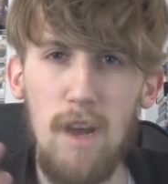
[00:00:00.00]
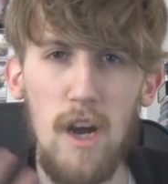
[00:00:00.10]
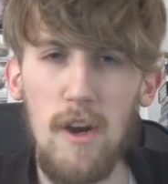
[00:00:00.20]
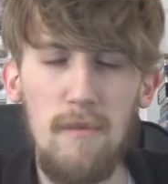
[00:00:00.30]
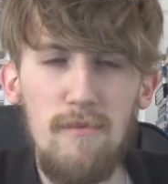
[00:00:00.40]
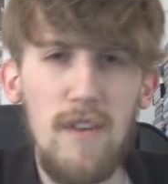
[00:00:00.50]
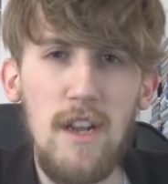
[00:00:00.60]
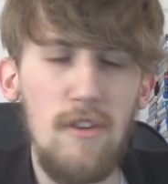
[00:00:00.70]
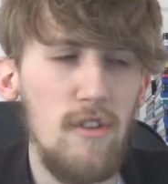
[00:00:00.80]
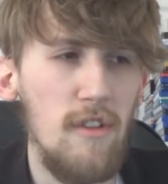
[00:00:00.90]

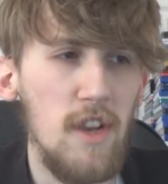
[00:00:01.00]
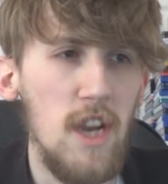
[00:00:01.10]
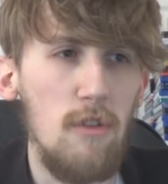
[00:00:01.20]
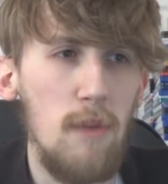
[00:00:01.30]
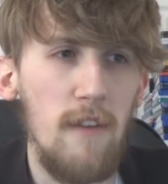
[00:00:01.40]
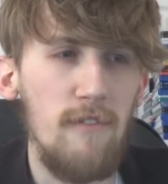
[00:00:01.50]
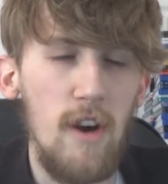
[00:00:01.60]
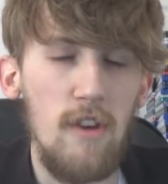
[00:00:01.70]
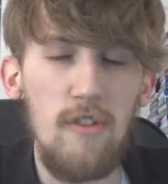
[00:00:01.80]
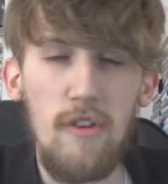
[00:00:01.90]
videos on the channel by
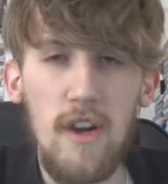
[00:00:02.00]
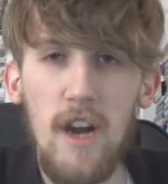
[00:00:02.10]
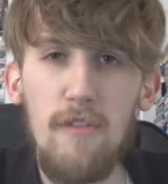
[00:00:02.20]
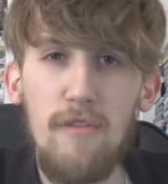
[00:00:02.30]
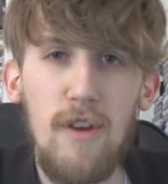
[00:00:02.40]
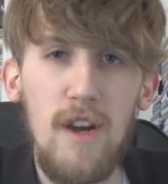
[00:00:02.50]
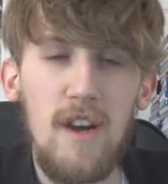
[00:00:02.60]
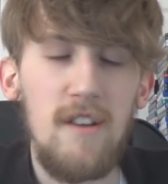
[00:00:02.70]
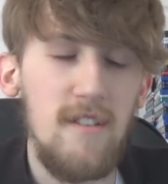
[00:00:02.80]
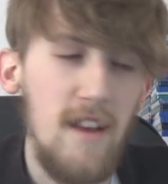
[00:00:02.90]
far, so it kind of
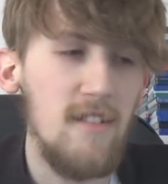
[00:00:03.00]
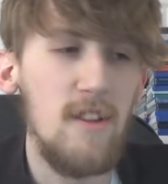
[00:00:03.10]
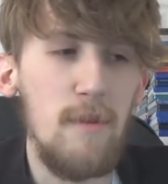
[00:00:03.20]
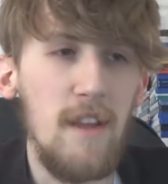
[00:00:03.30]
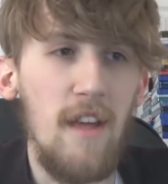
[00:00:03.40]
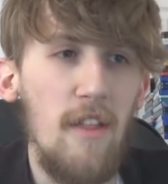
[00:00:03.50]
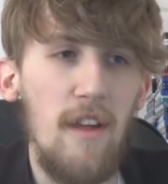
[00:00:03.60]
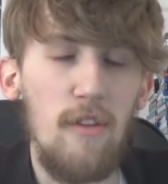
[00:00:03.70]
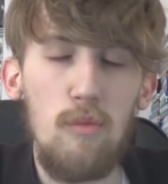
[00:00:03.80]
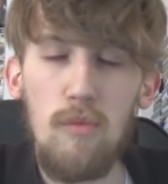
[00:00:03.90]
says to me
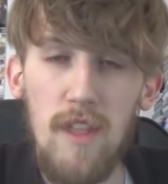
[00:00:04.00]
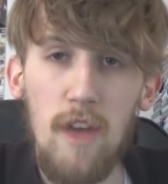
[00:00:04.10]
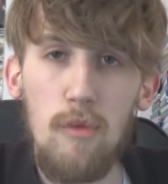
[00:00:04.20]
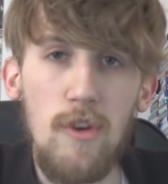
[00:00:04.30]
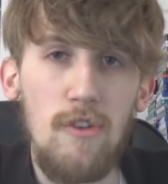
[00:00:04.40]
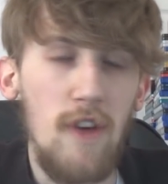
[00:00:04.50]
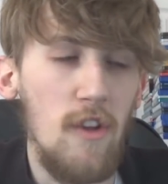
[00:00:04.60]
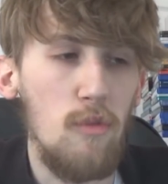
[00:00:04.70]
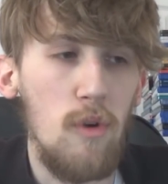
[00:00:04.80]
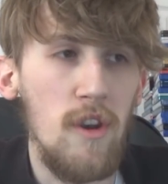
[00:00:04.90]
that that's what you
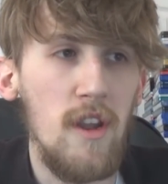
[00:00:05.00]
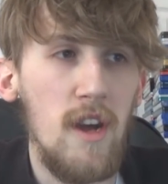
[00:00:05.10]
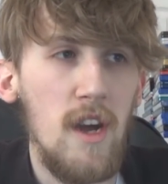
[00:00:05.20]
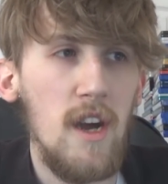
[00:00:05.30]
guys want.